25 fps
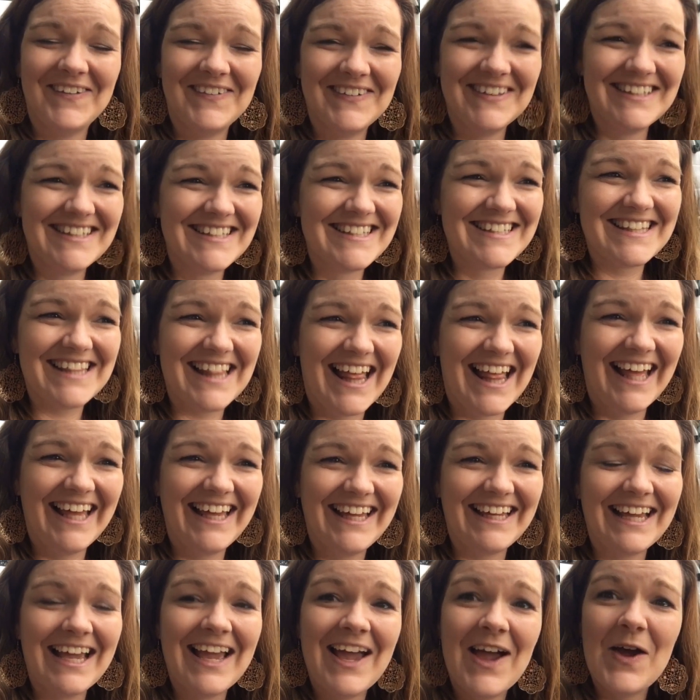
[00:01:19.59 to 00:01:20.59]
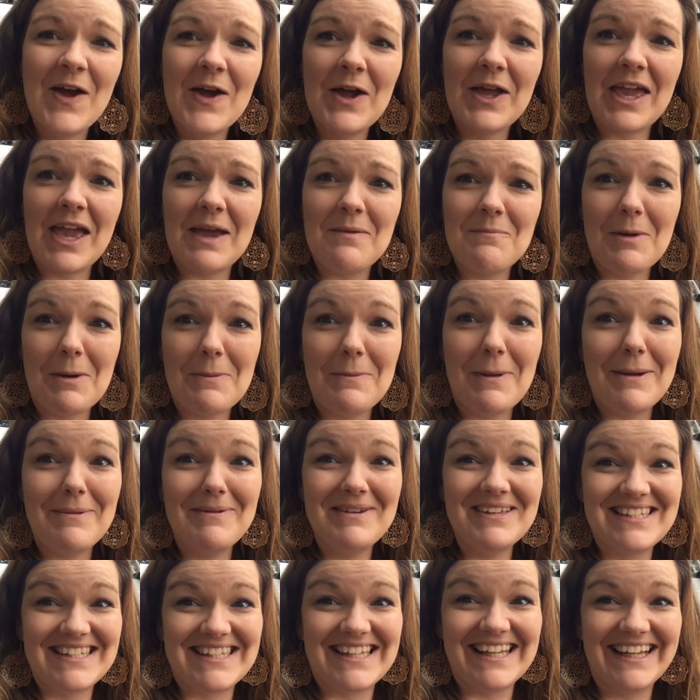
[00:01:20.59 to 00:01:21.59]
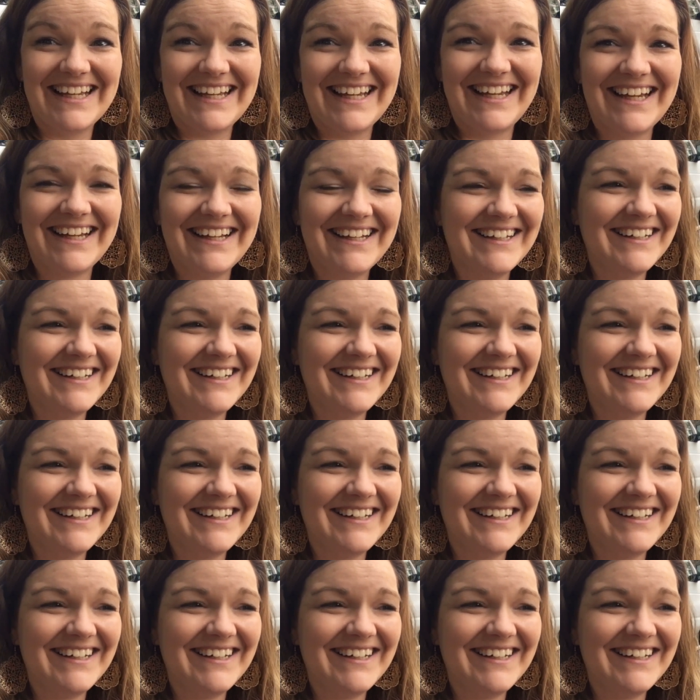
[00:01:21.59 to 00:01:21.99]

It's like, get my baby sick.